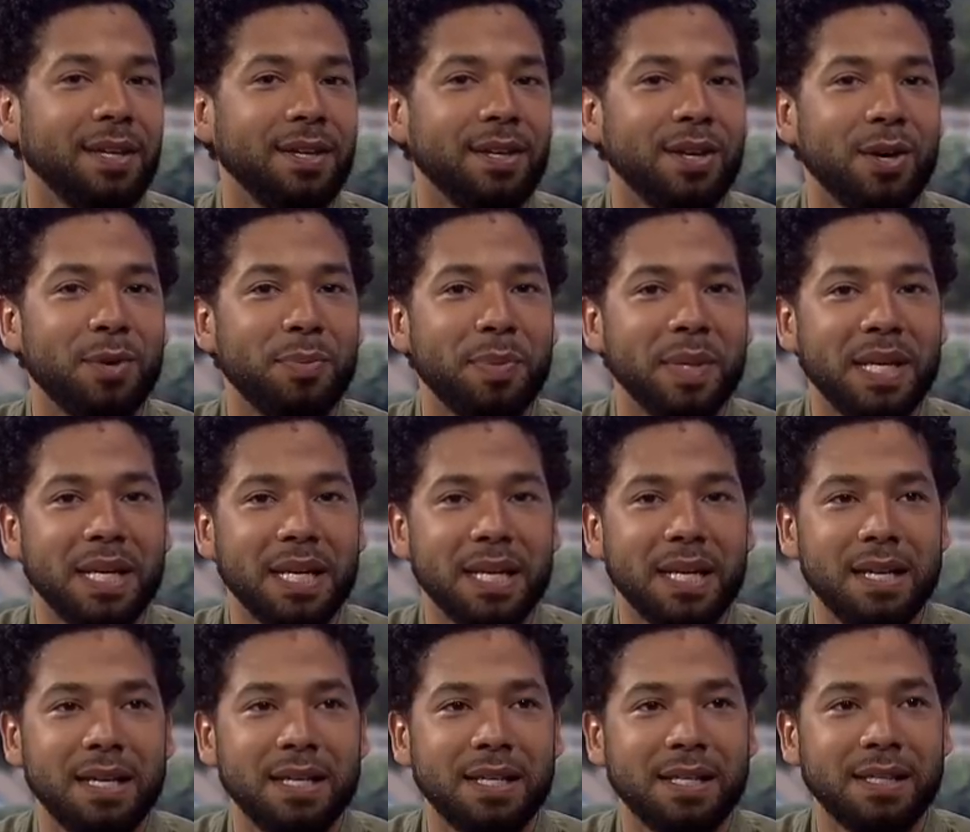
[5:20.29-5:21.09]
you know,
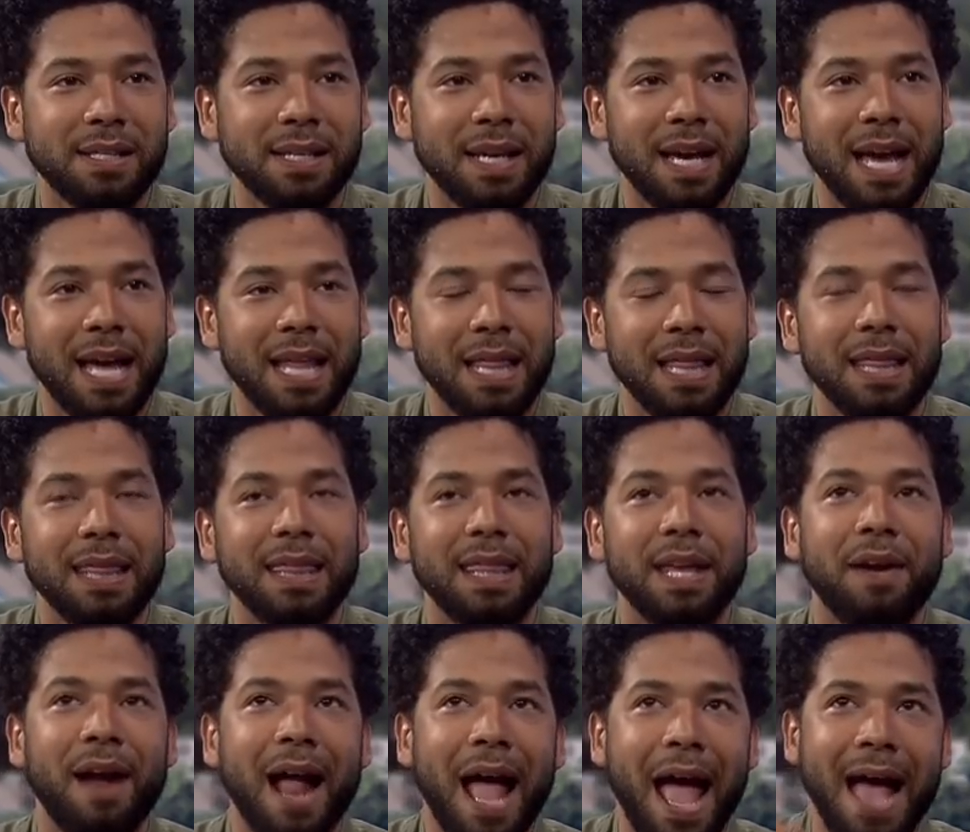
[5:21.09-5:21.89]
because
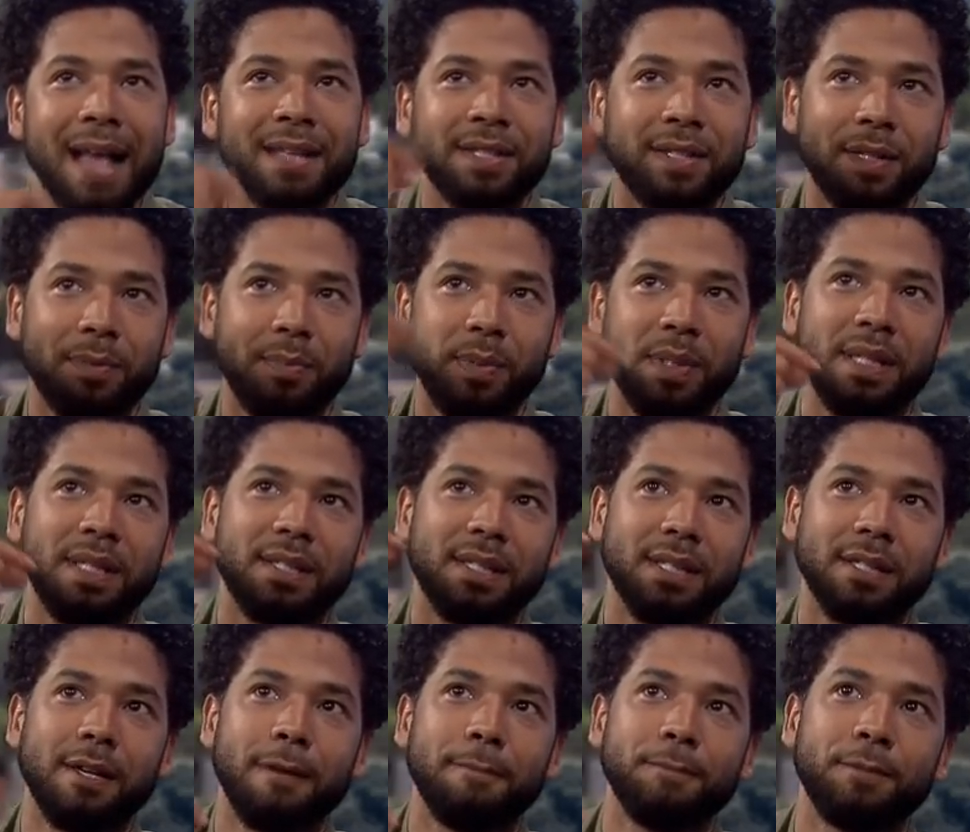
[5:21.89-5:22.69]
there has to be
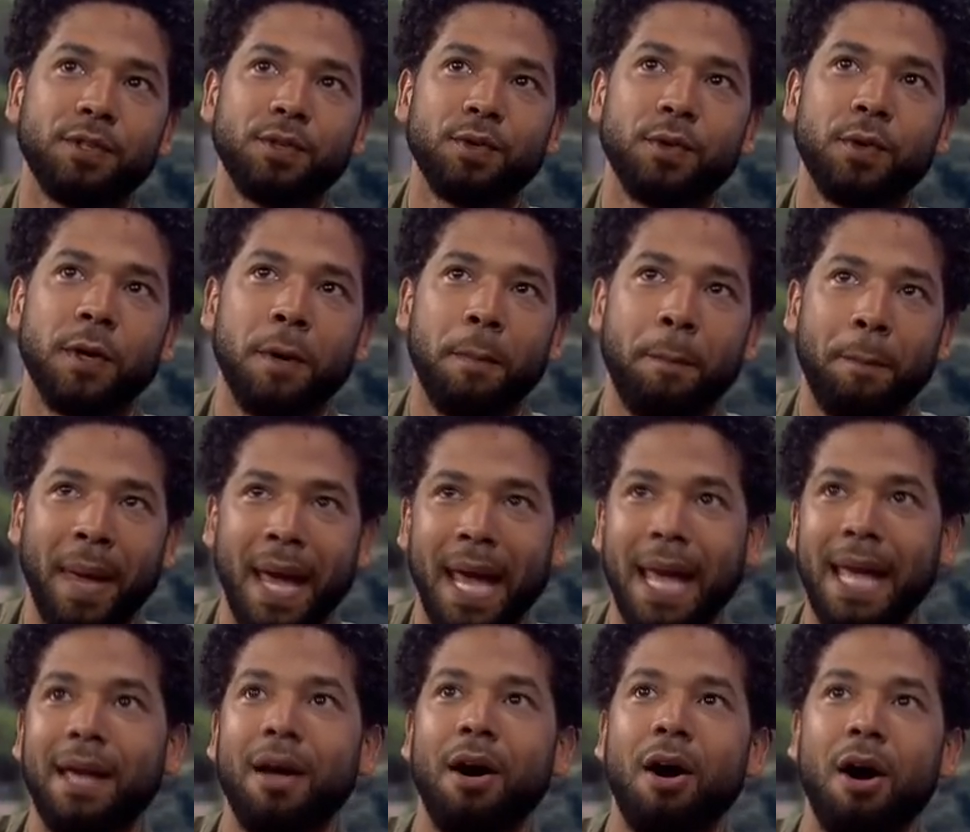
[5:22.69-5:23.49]
some sort of
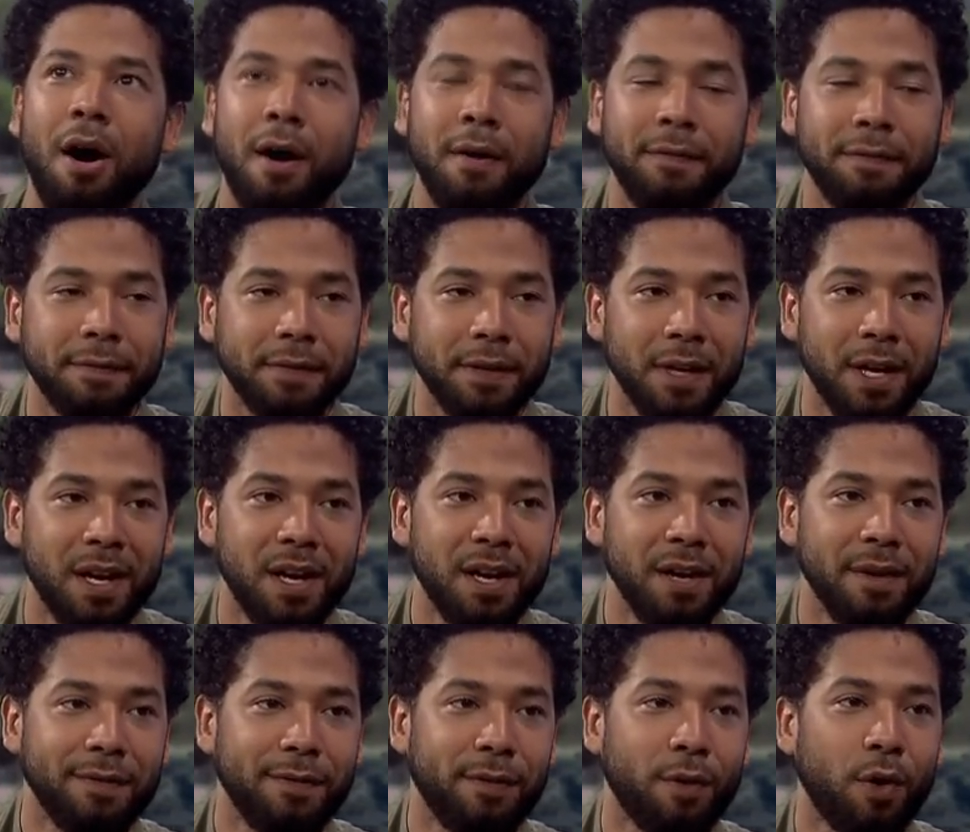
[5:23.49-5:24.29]
payoff
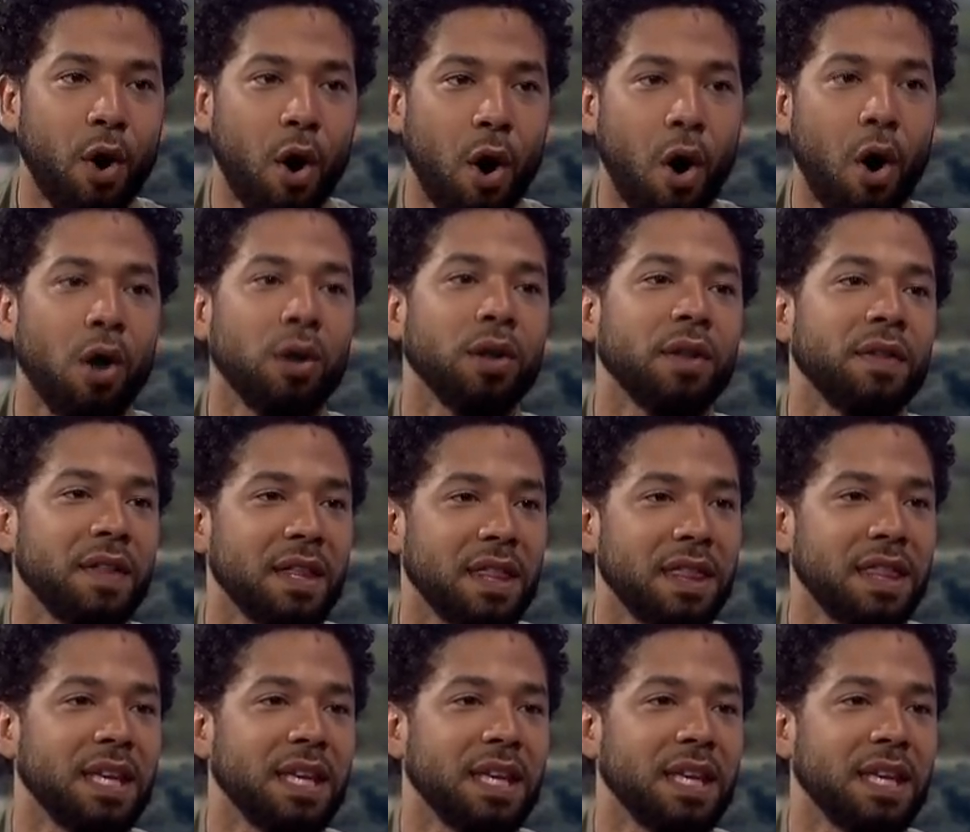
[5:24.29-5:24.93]
for all of